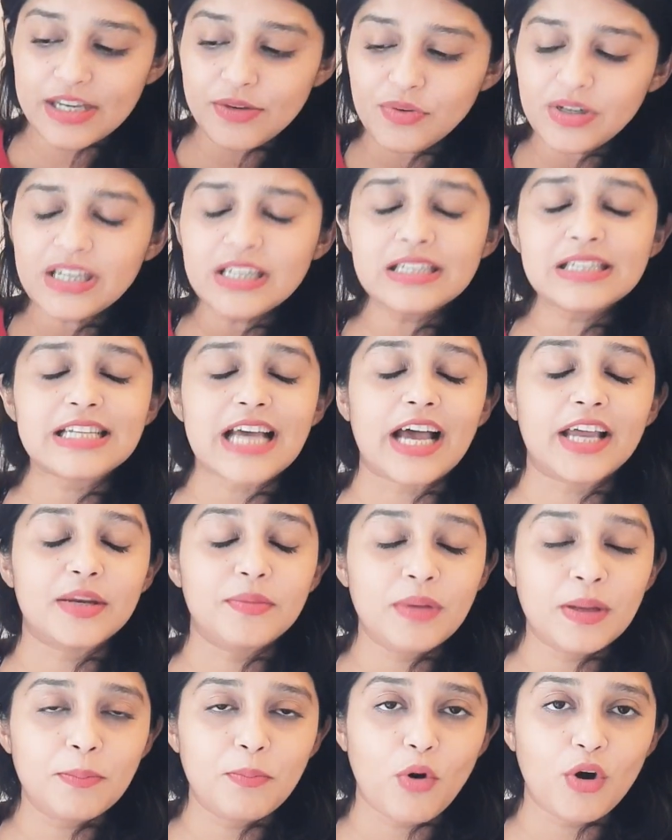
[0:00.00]
Even in
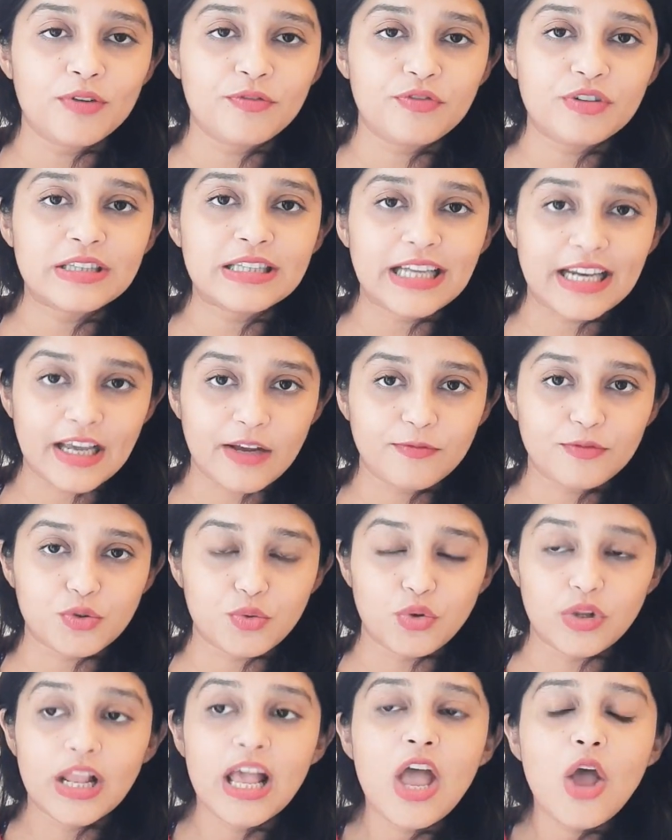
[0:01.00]
dynamic bond fund that I've
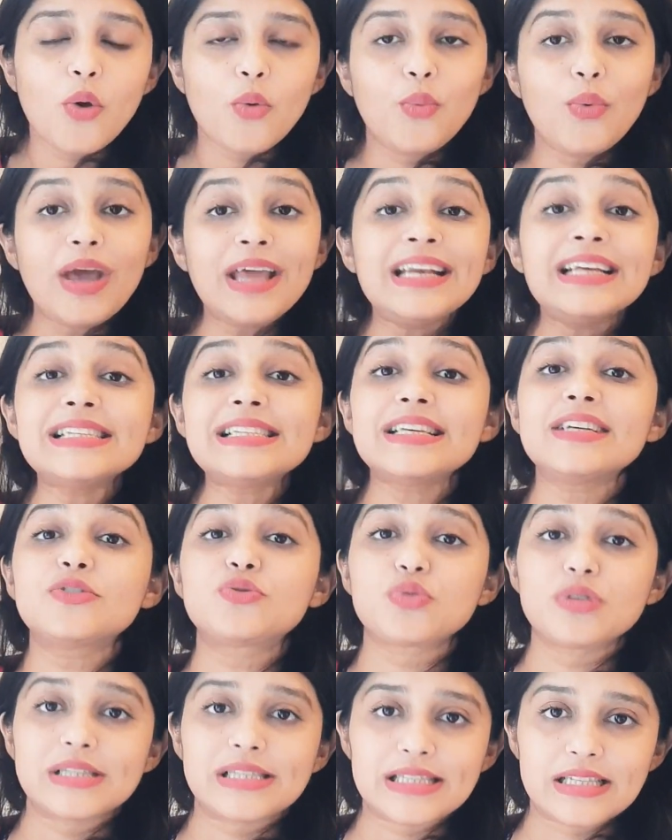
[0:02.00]
told, when is
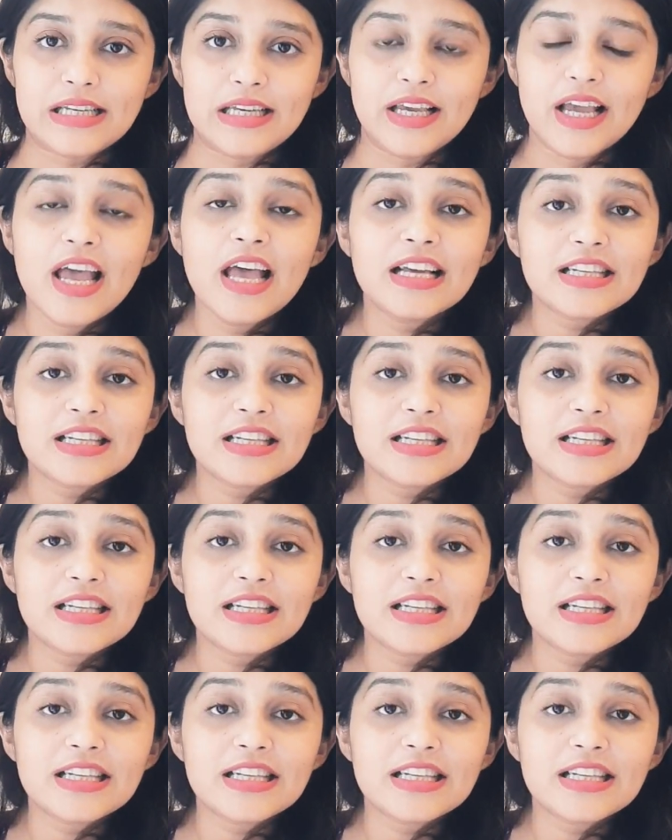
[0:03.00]
it risky?